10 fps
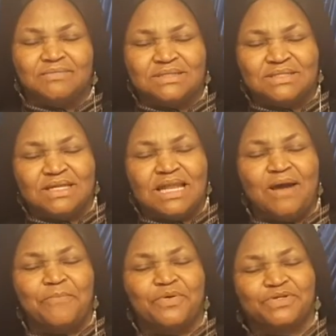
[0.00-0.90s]
is a
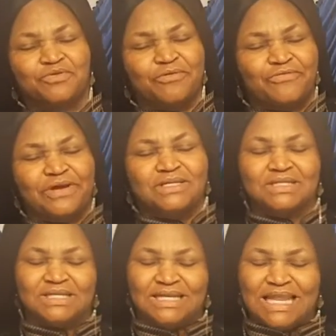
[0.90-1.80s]
lamp unto our feet
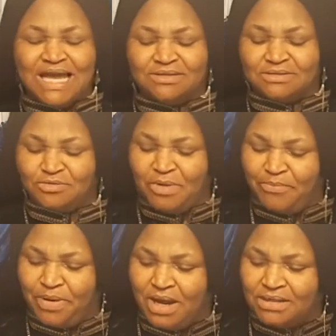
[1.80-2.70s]
and a light unto my
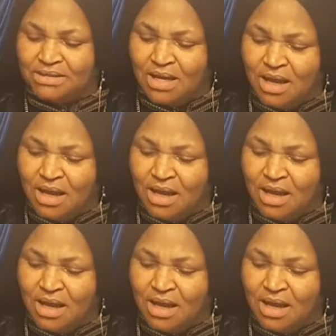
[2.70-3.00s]
path.